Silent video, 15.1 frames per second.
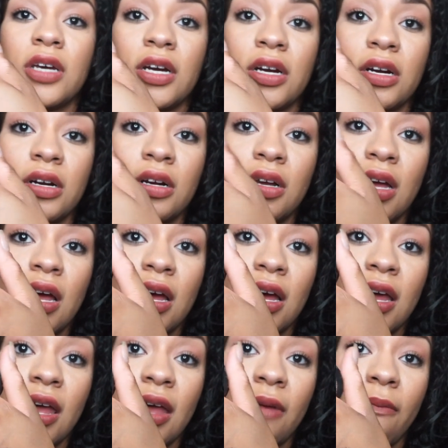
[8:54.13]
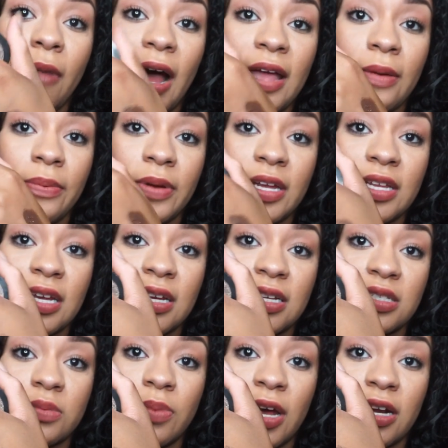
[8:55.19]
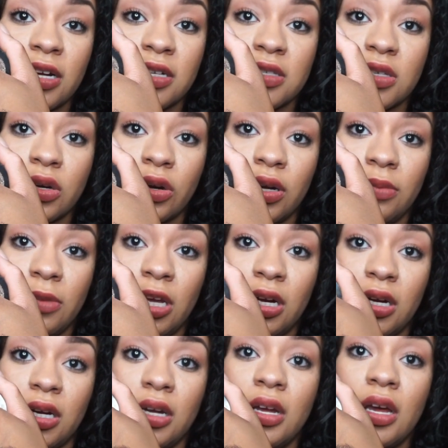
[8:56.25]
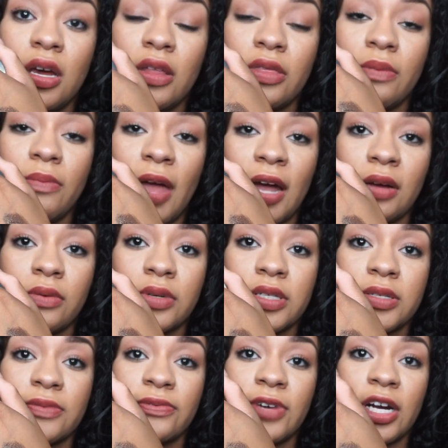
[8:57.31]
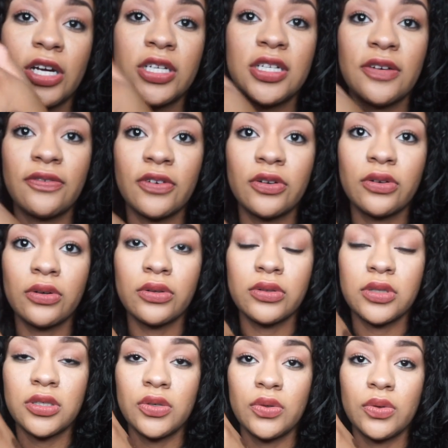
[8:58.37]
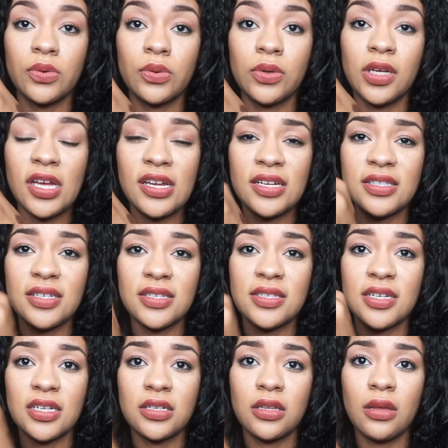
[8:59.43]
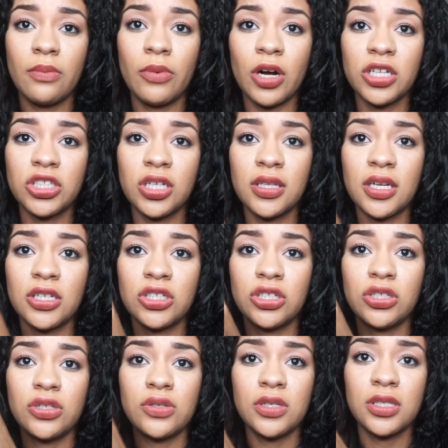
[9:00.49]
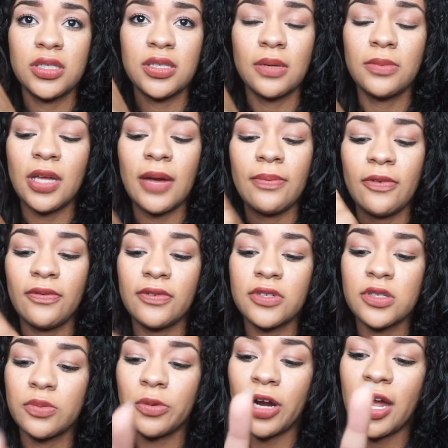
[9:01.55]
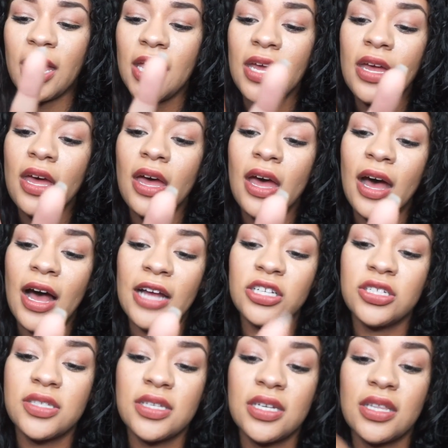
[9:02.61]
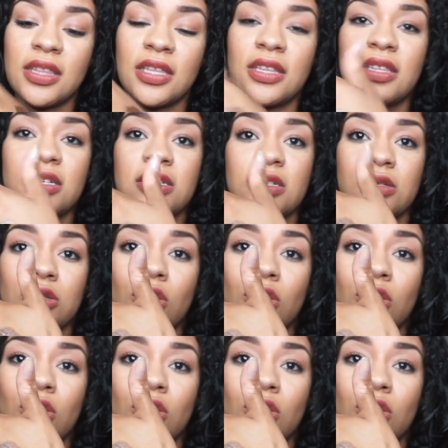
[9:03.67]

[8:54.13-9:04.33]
they're in my opinion, it's better. It's creamier. The MAC one's very difficult to get it to stick to the brush unless you're using some type of a spray. I just think that this is